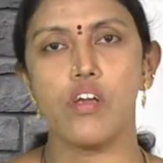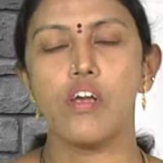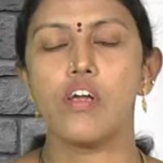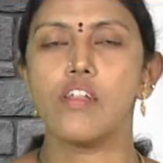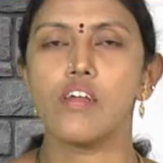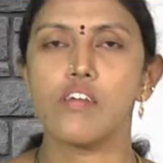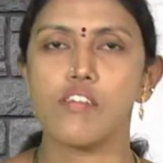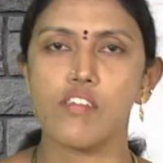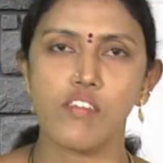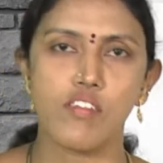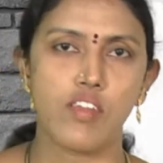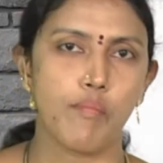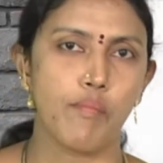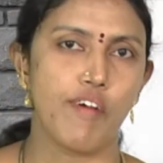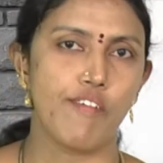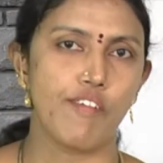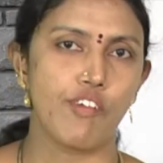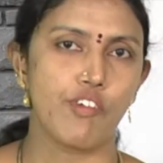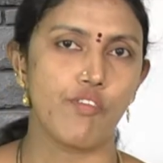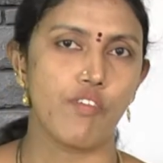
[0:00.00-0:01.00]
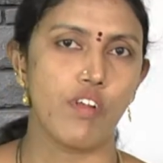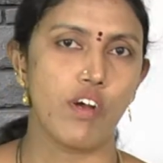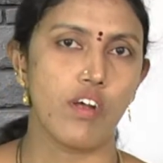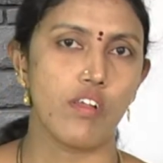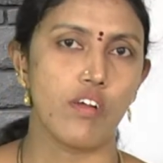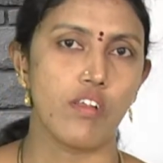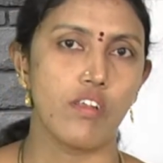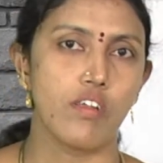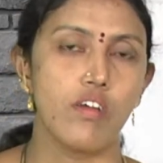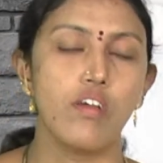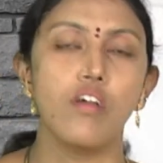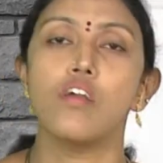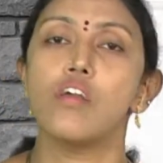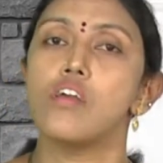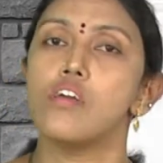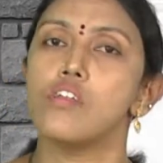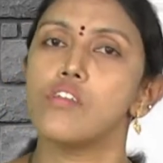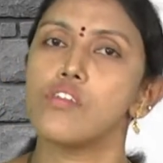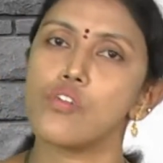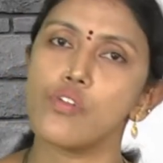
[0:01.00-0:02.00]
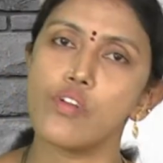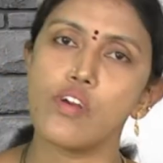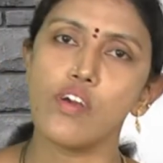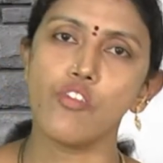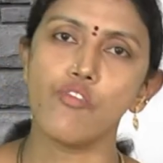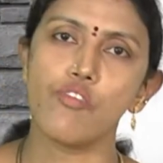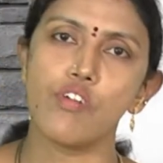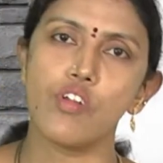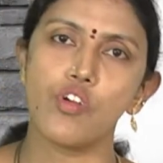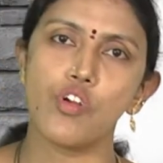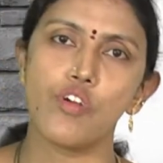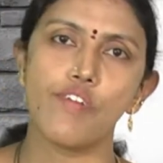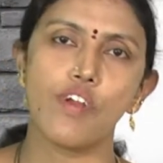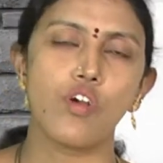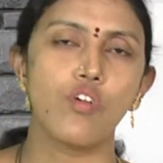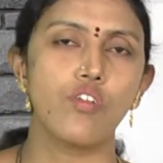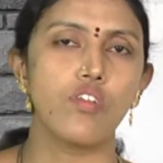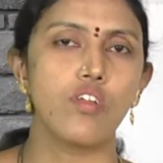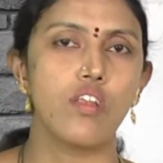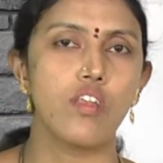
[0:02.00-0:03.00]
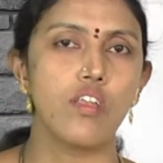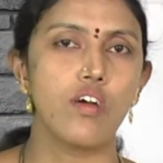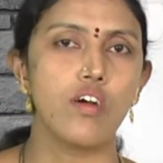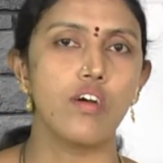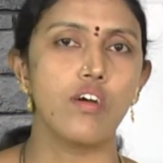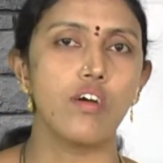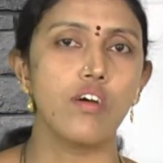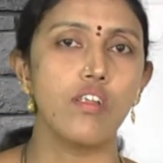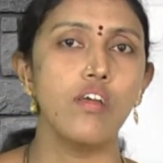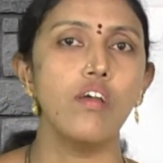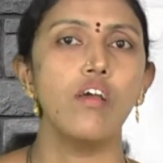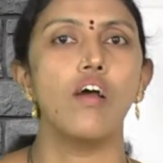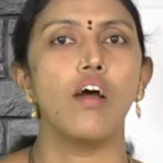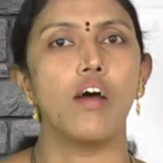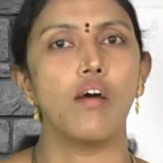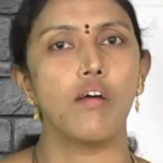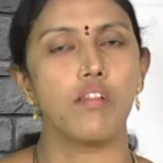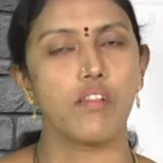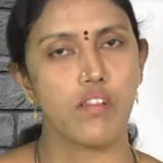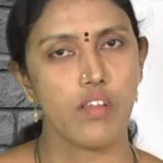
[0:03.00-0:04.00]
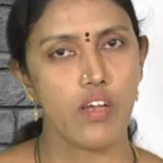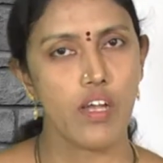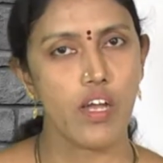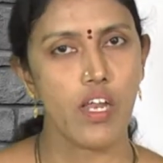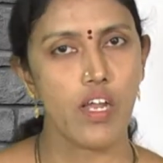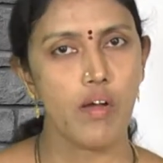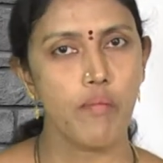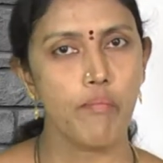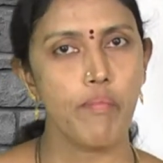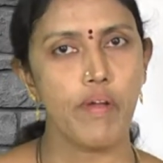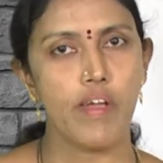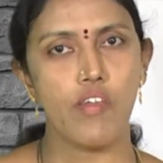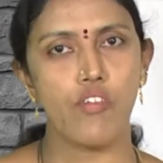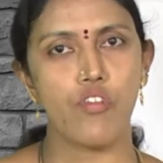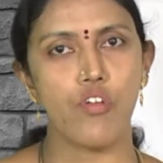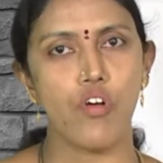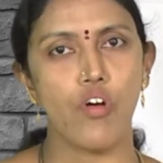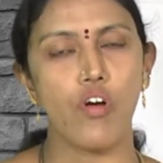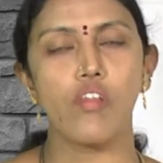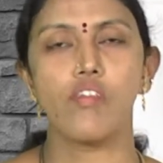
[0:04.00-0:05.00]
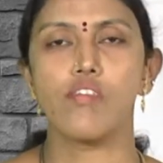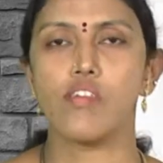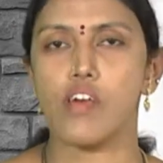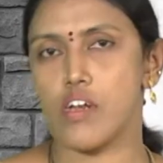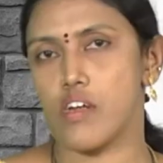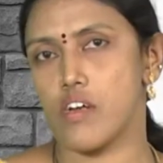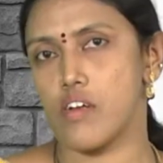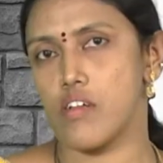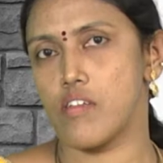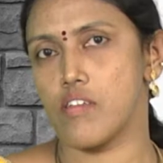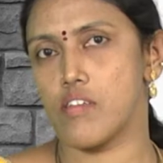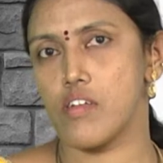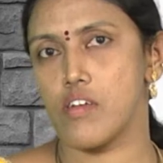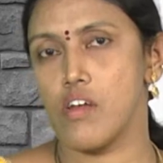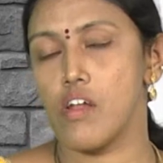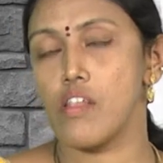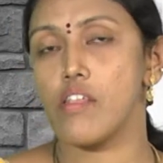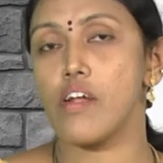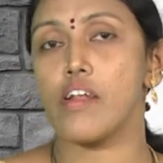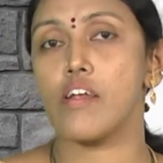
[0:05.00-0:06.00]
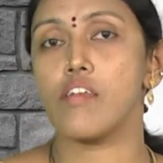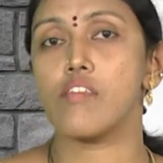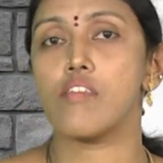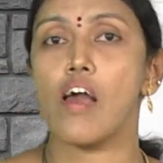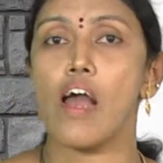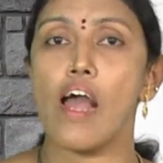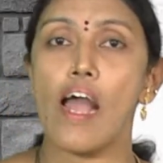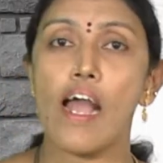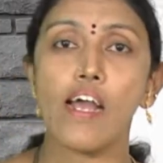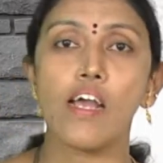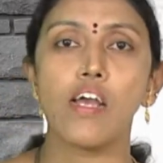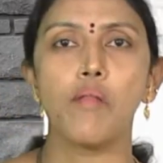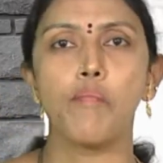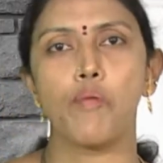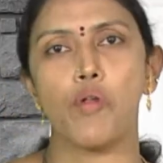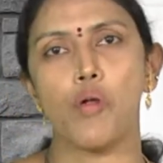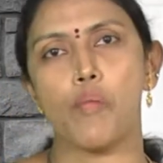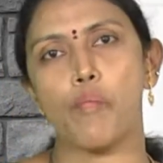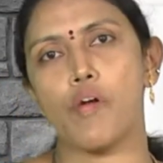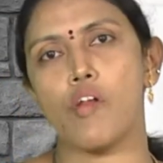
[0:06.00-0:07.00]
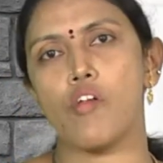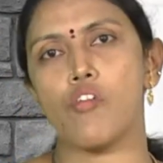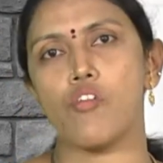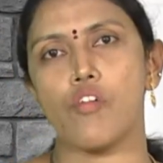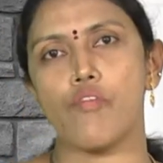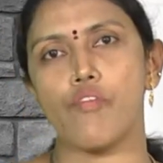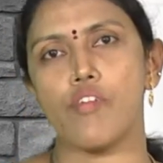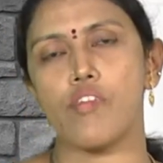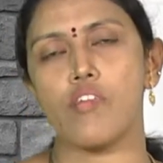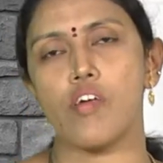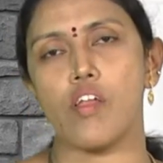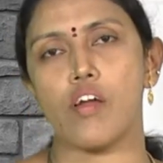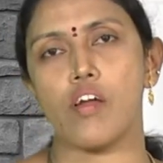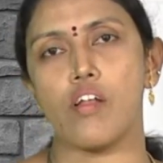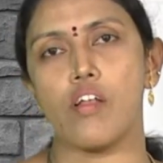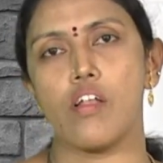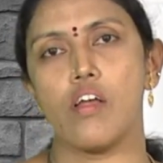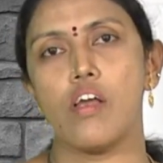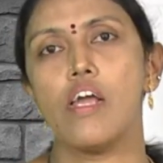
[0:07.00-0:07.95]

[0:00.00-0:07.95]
This is Rama Vishwanathan. In today's video, we are going to learn a theorem based on circles, that is angle properties of a circle.